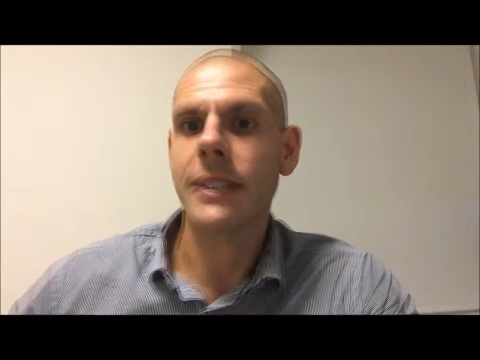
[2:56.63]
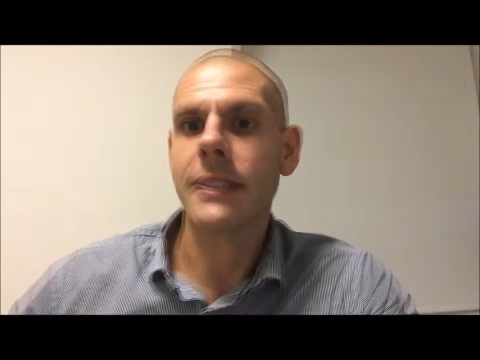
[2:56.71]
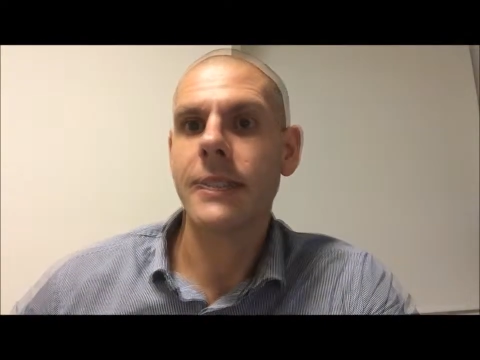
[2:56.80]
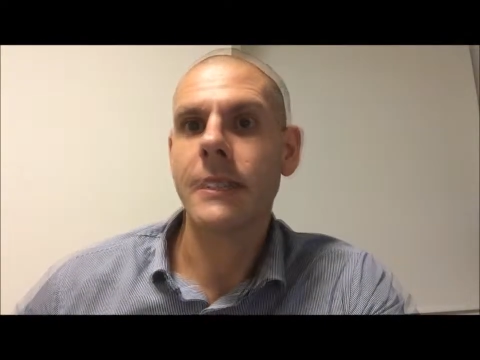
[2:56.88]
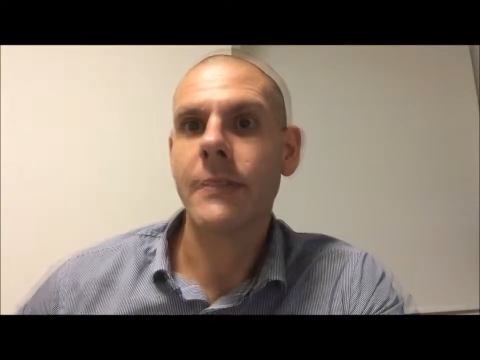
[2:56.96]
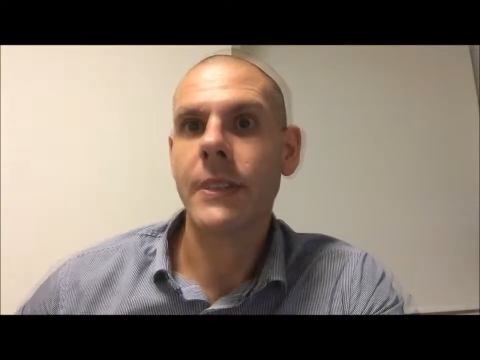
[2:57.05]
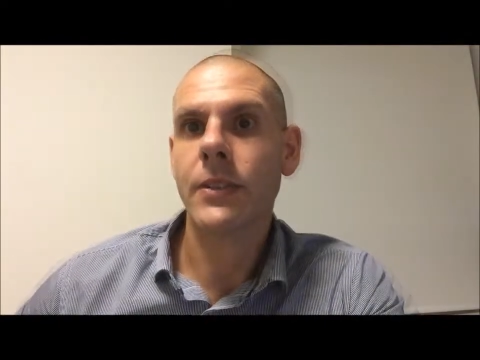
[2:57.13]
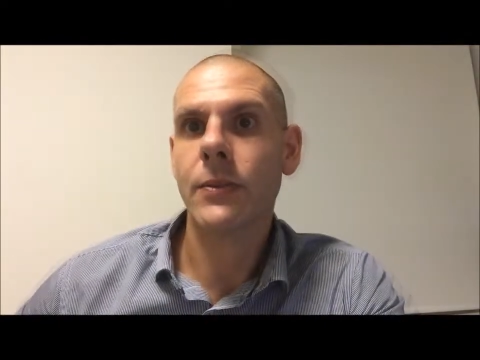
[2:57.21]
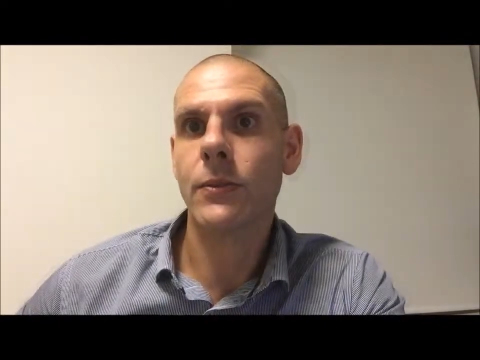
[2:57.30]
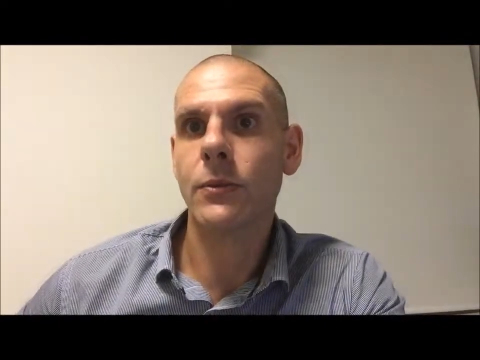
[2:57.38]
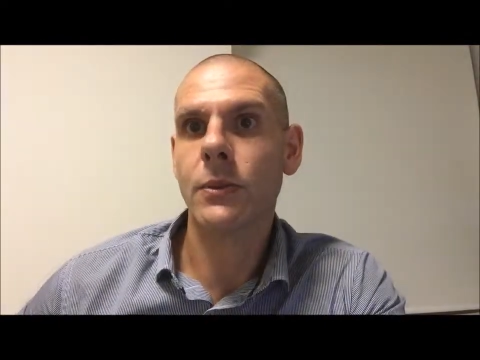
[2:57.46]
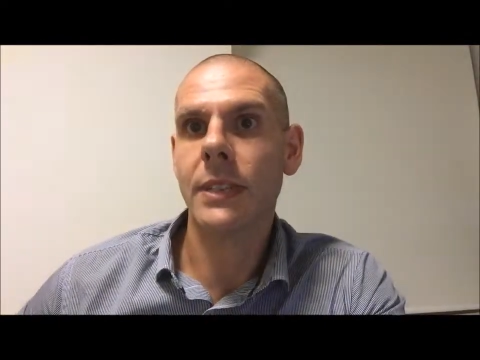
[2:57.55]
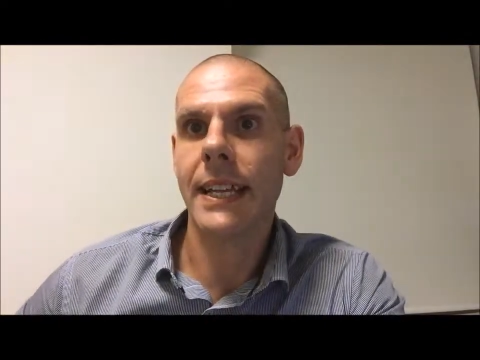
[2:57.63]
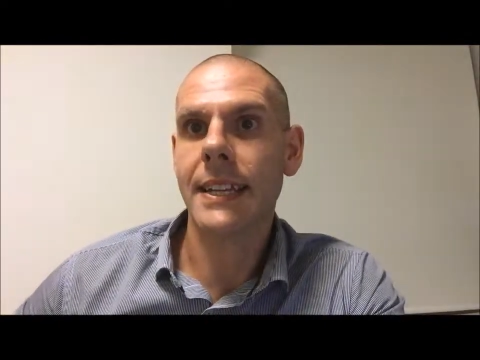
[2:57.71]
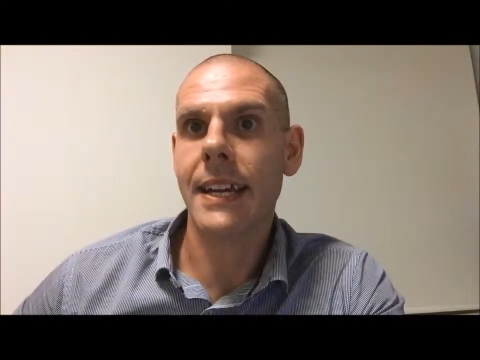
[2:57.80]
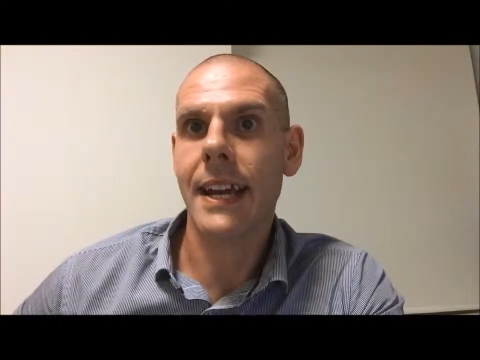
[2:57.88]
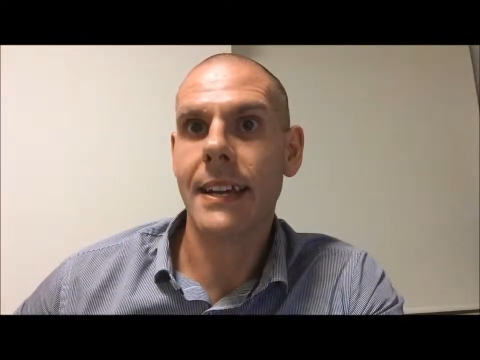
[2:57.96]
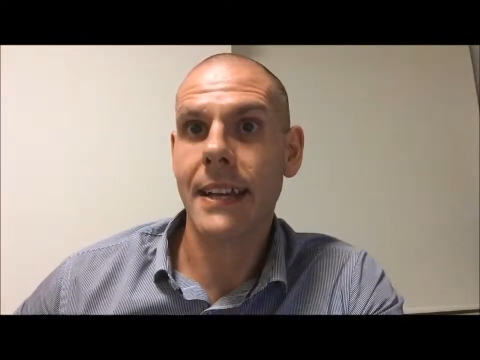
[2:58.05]
Each individual
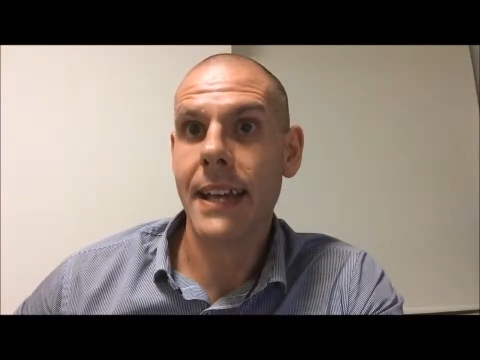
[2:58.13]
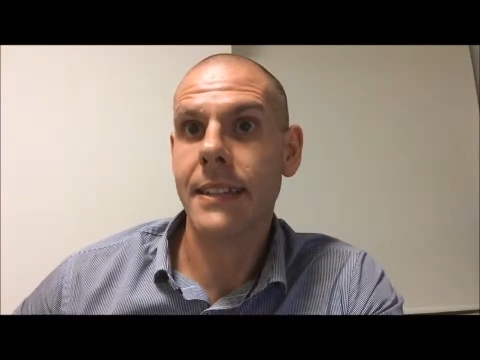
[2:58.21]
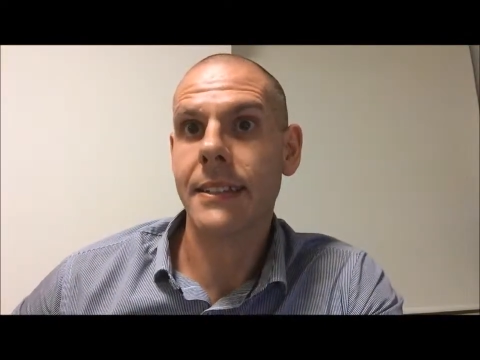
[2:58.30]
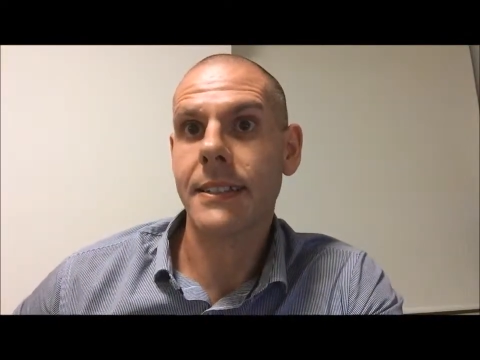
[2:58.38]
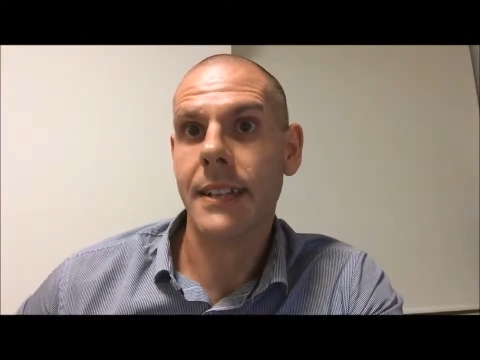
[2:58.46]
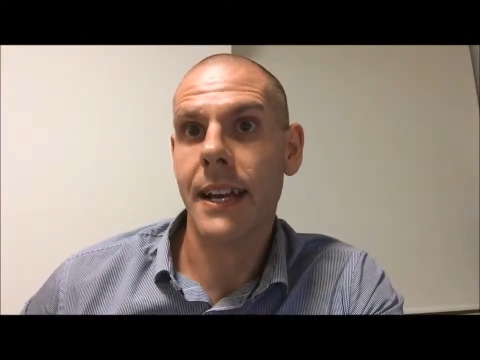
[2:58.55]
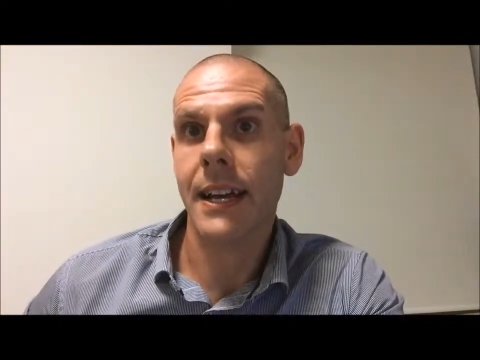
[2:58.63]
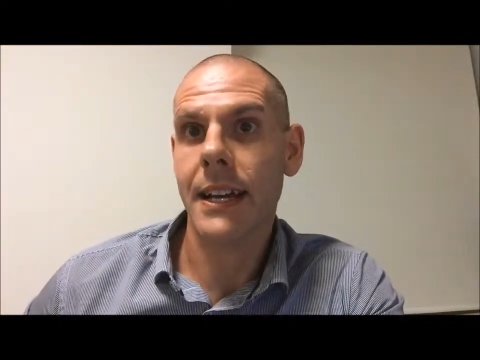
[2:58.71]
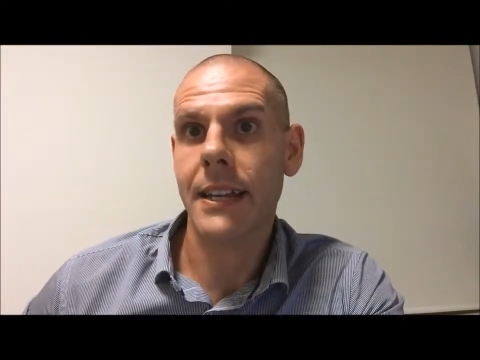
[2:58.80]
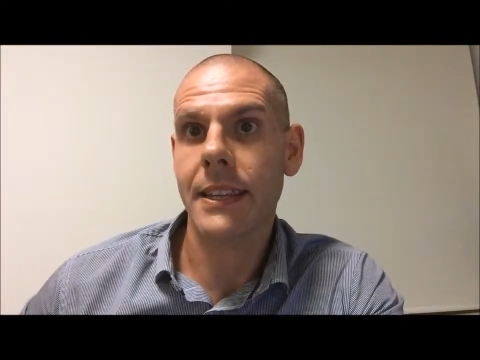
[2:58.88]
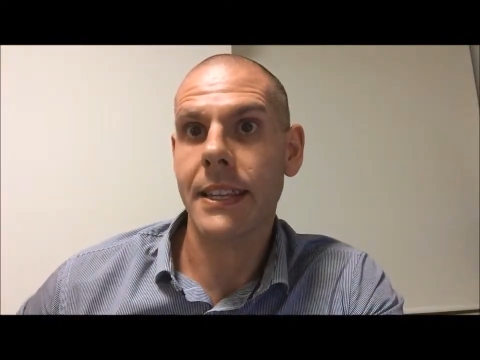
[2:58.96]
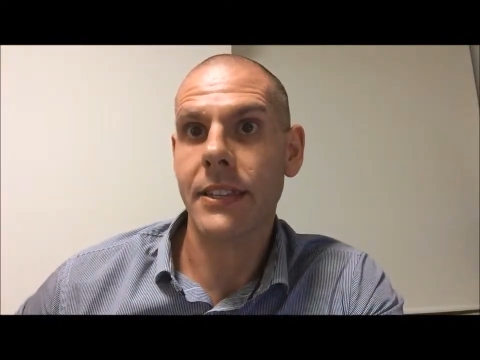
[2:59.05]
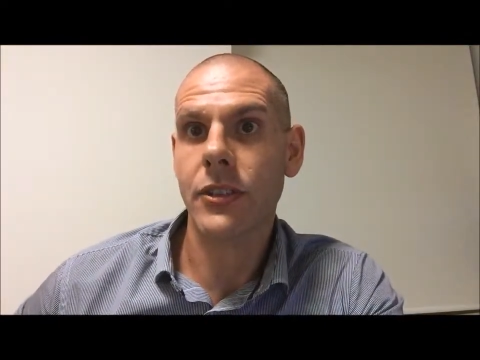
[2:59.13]
lender and the